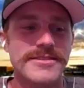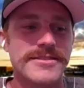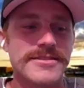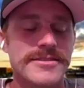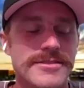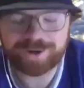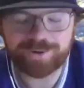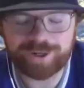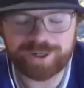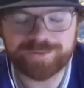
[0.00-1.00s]
I
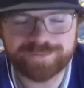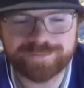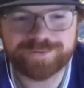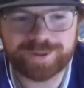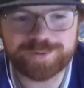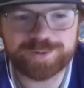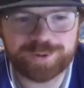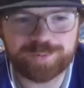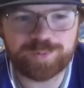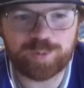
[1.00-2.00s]
agree. That was a
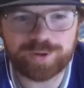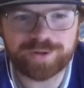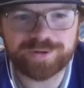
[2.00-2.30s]
good moment.